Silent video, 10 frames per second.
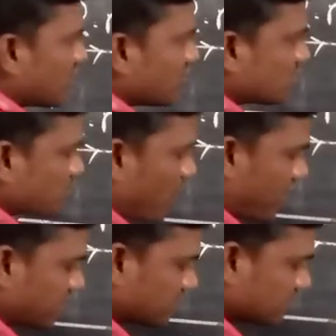at this
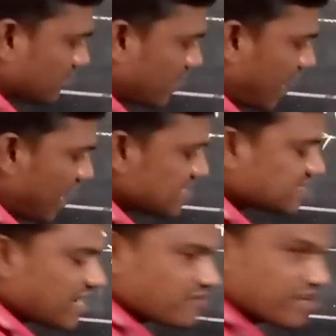point, I
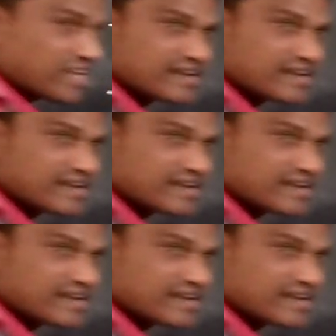said very